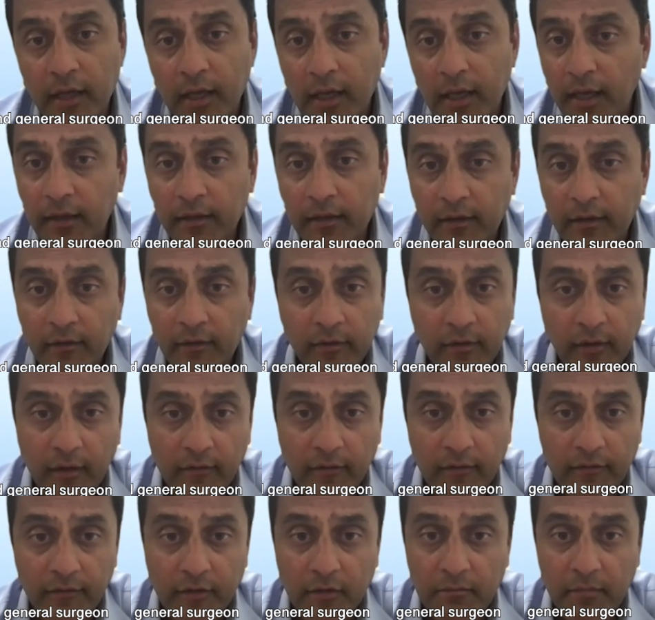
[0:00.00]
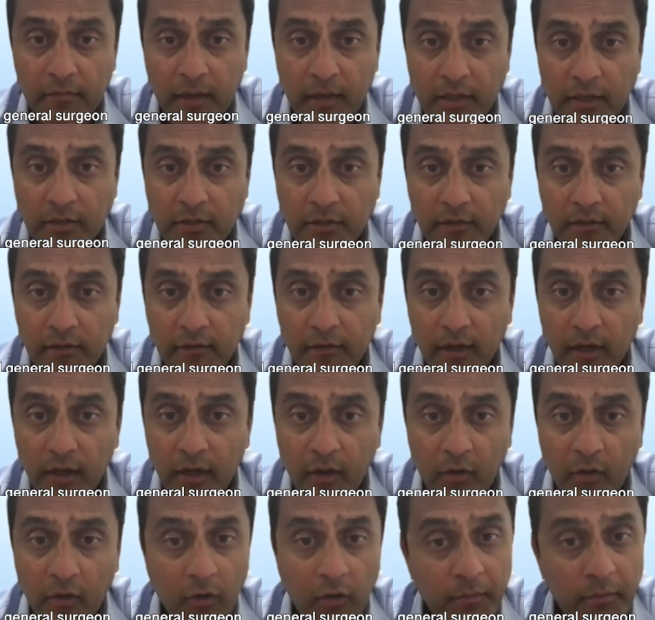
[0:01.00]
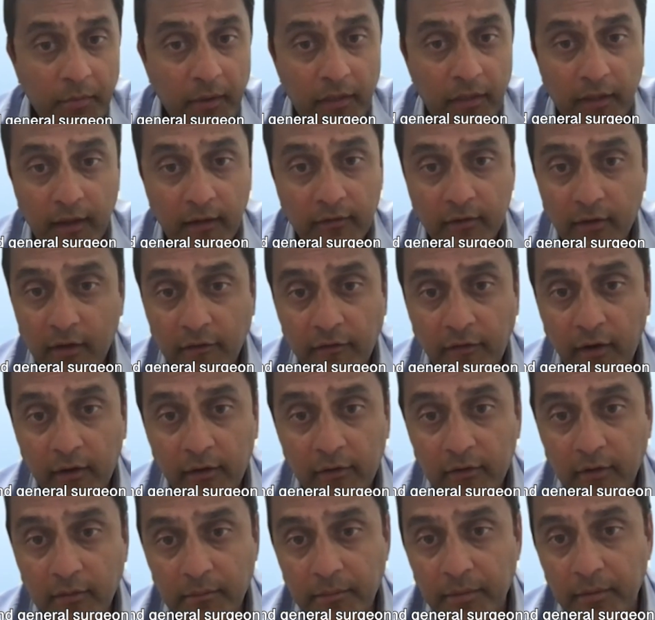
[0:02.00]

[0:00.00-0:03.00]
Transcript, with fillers: And conservative measures would be things that are very simple.